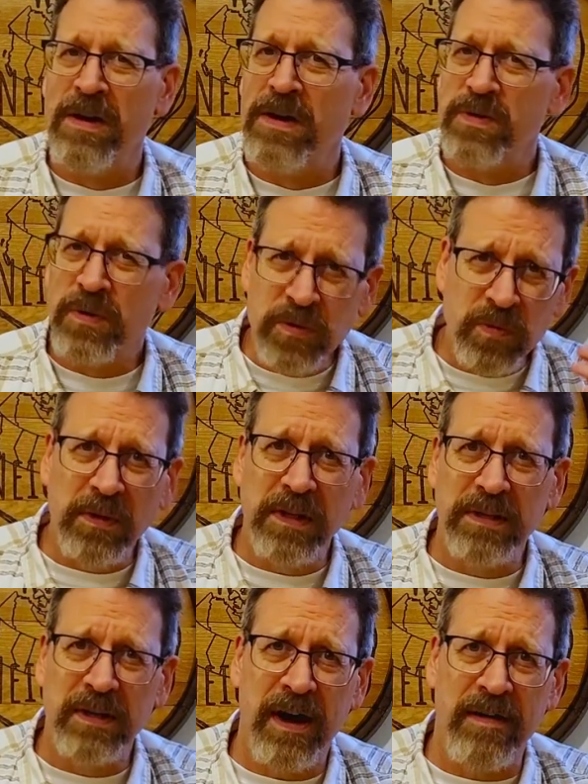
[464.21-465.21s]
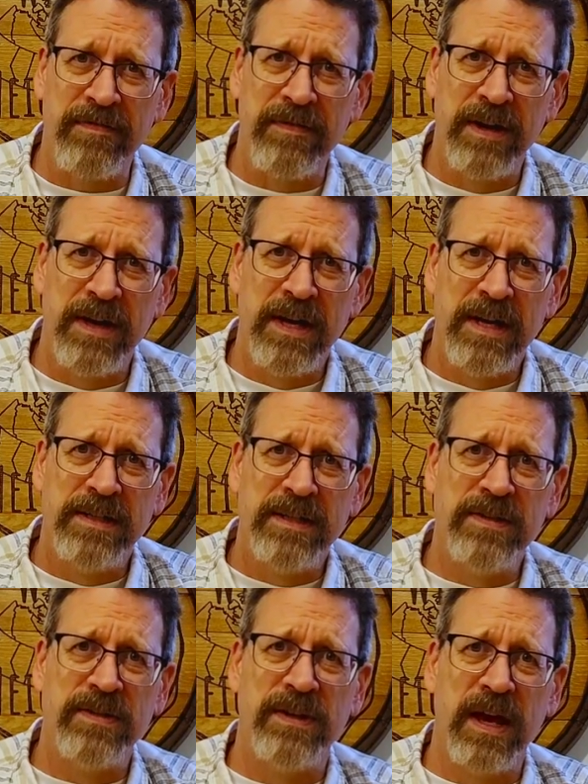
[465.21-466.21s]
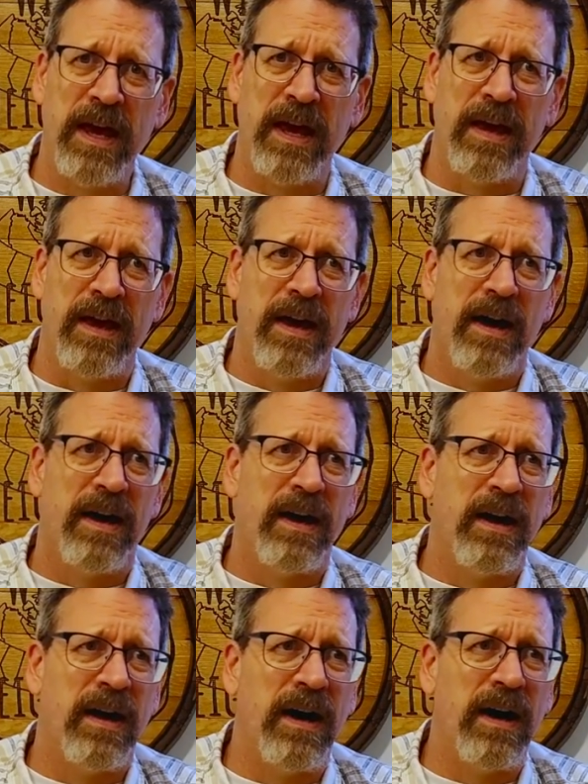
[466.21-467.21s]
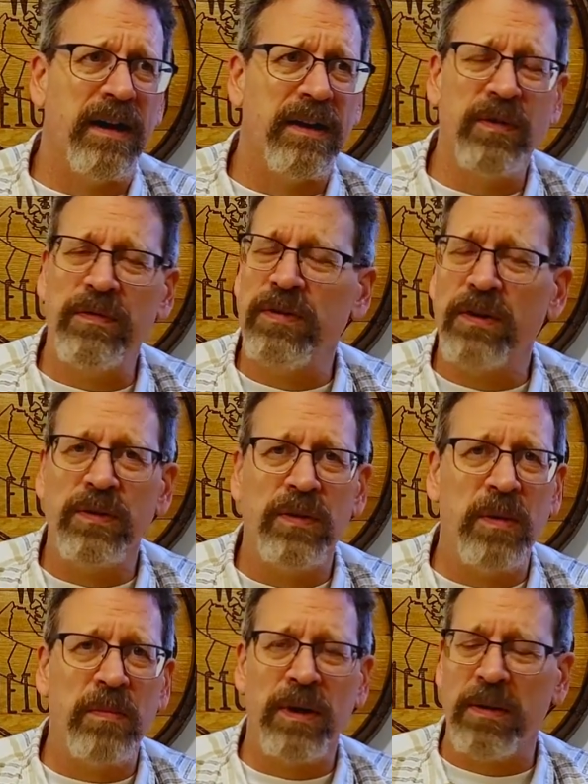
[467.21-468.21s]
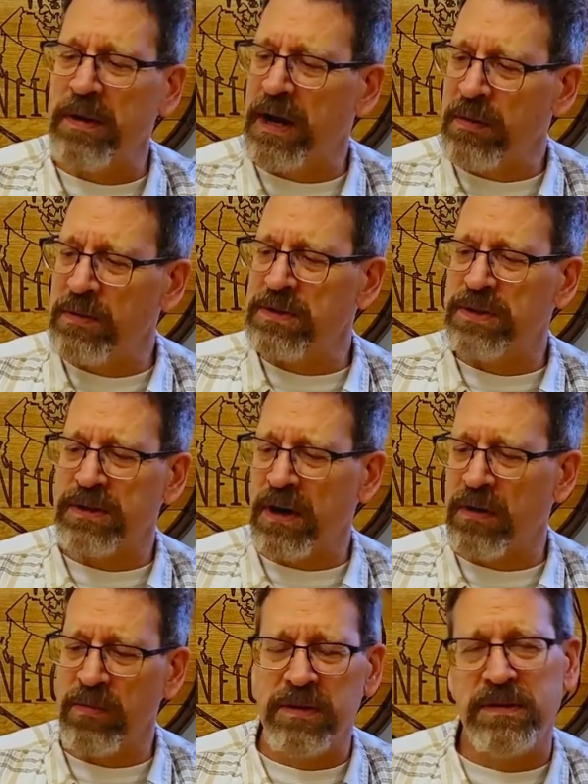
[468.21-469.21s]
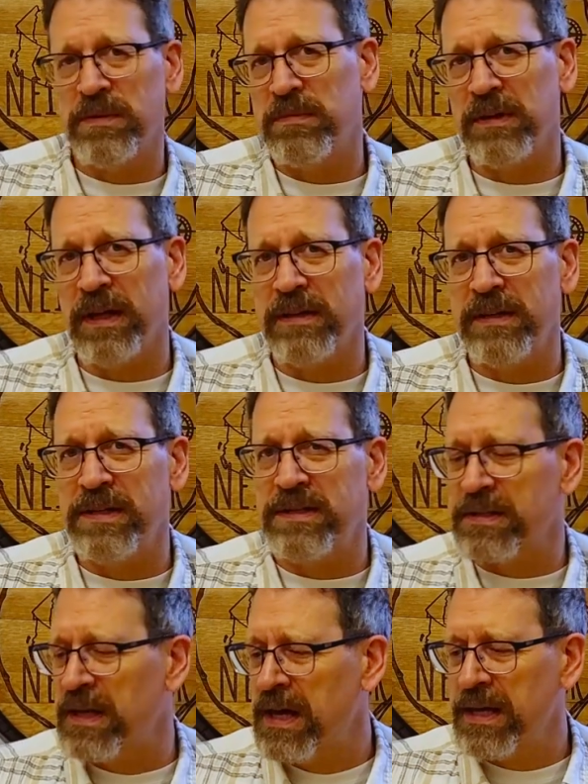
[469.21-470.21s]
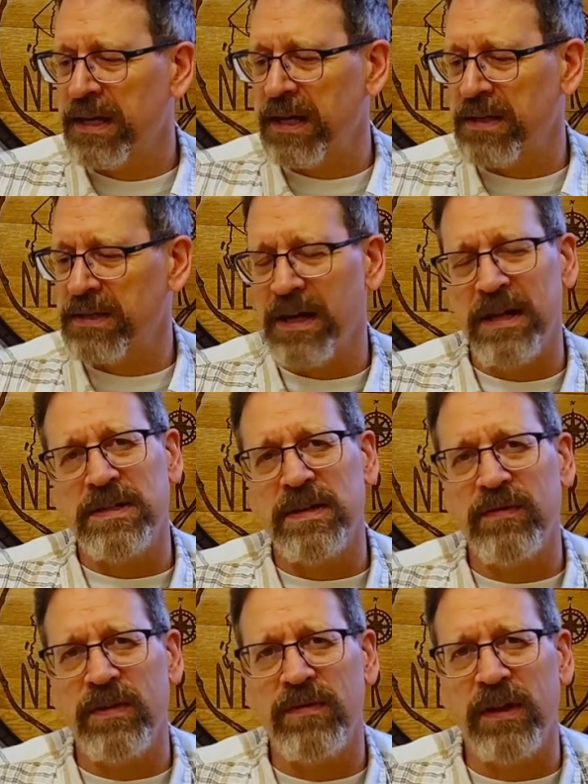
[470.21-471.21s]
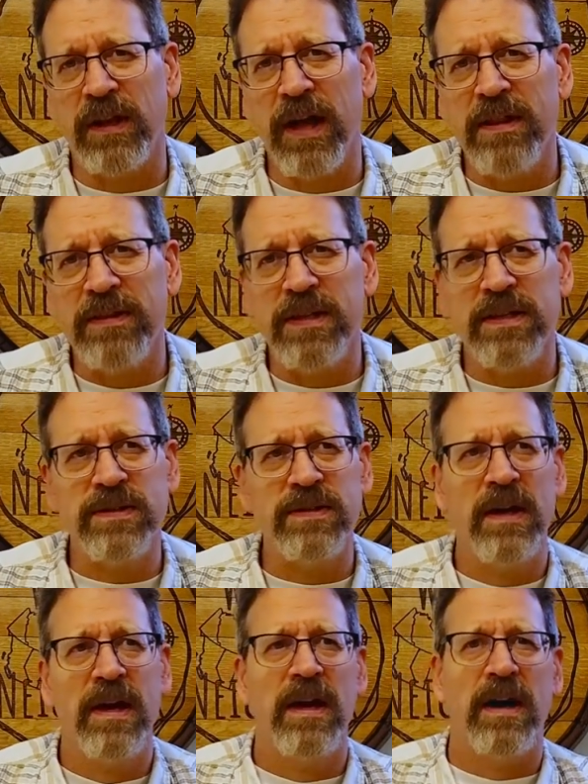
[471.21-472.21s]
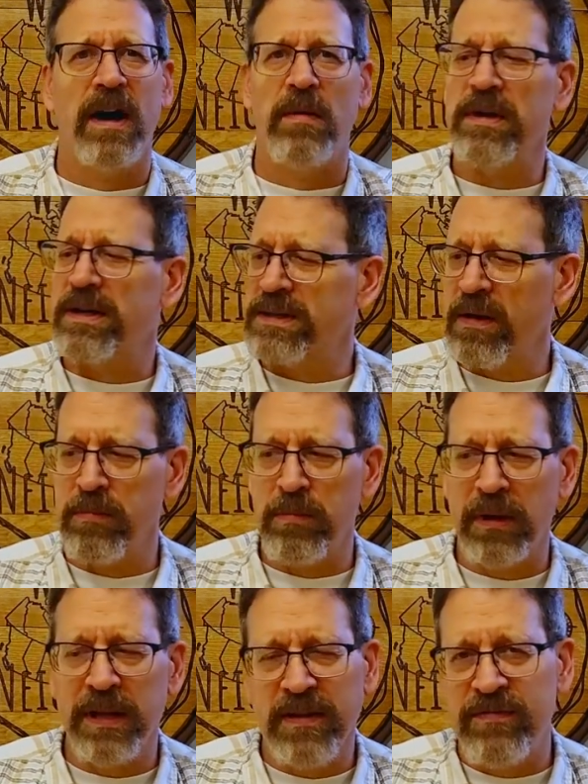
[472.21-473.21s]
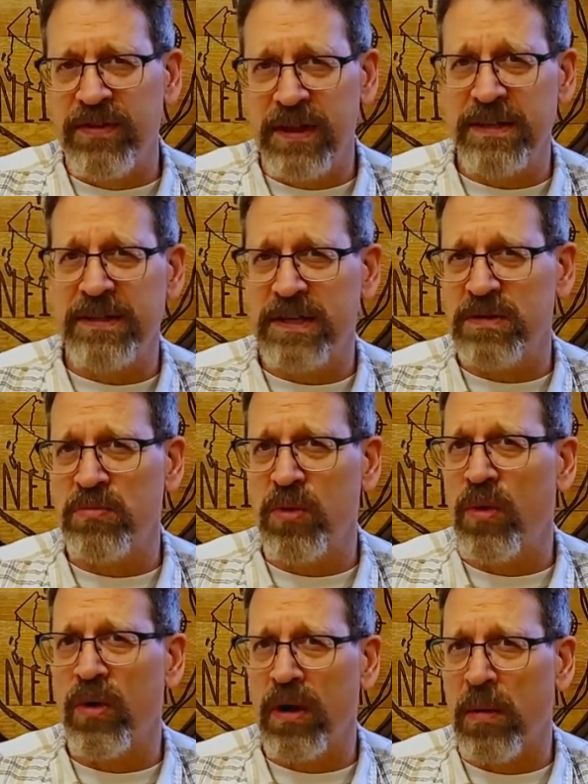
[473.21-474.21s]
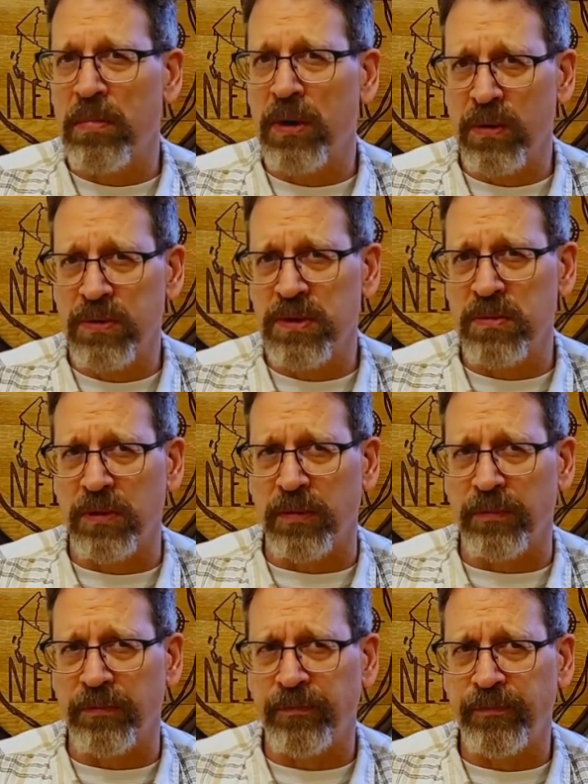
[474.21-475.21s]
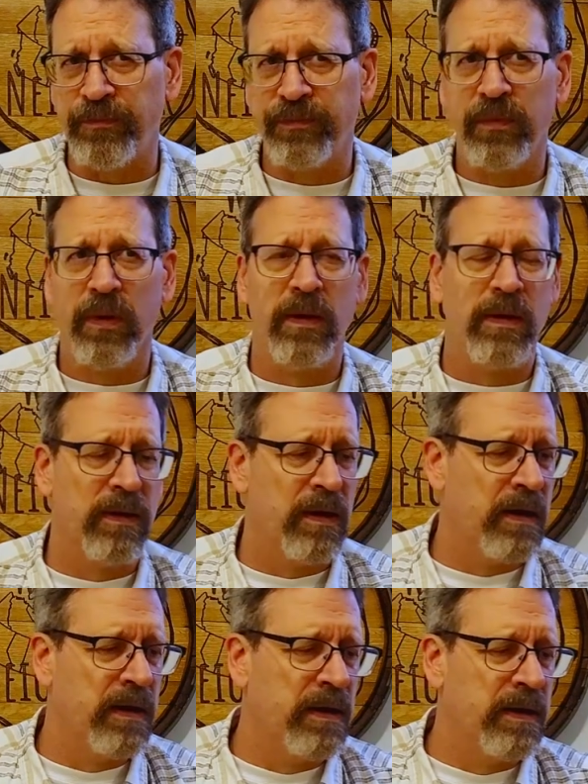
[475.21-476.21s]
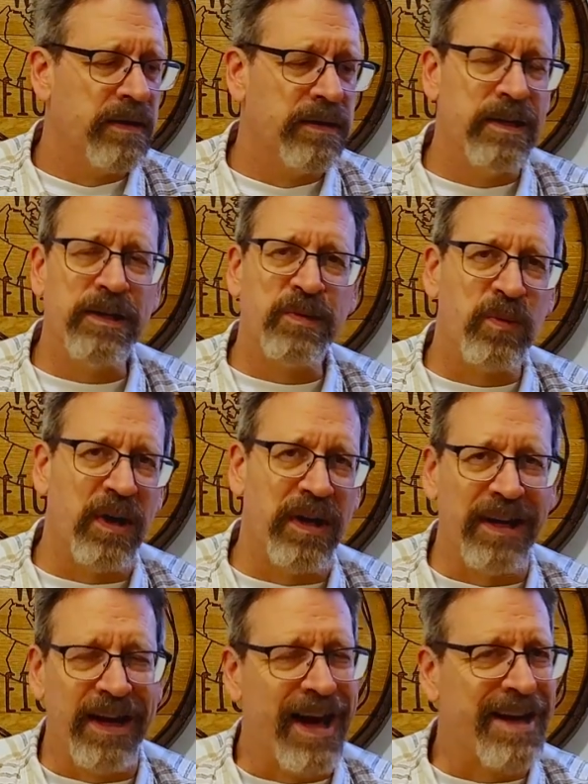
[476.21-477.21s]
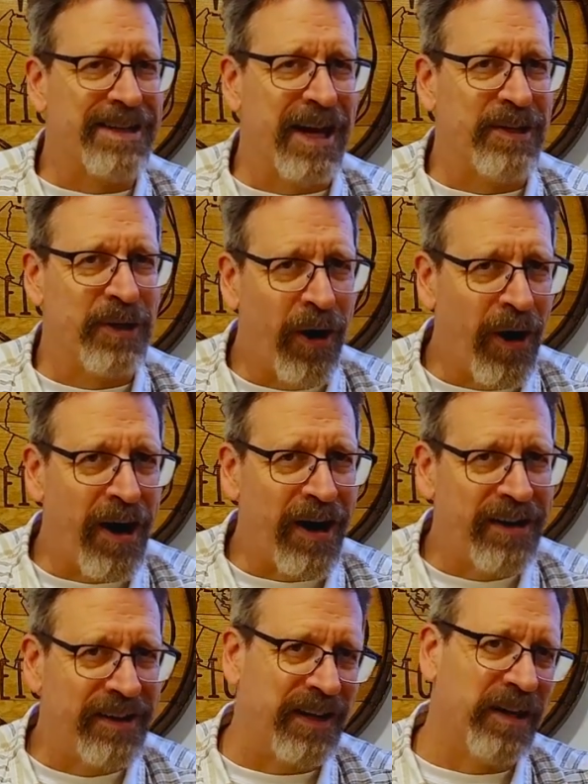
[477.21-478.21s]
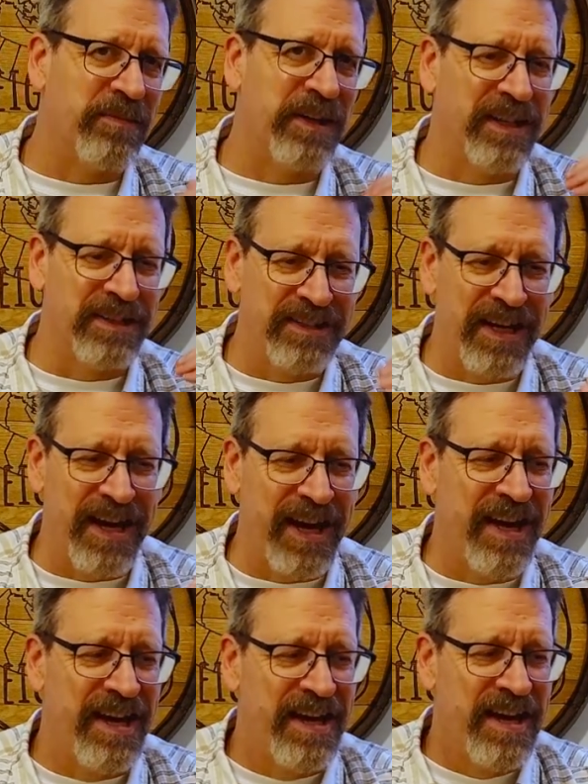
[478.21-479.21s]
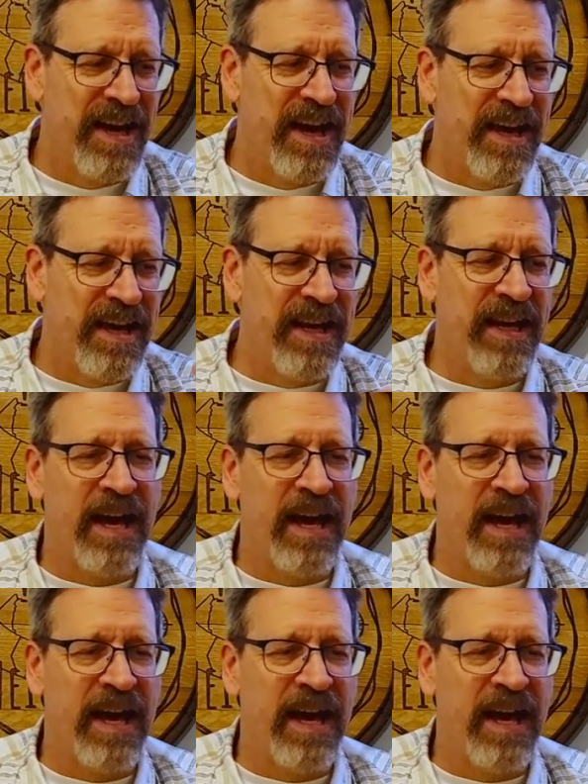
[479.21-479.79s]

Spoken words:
So it's really tough to say, you know, if you're new to bourbon, I would start with something like this. Get a sense of if you like this, because I believe this is more approachable. This one, and as I talk, I'm gonna say it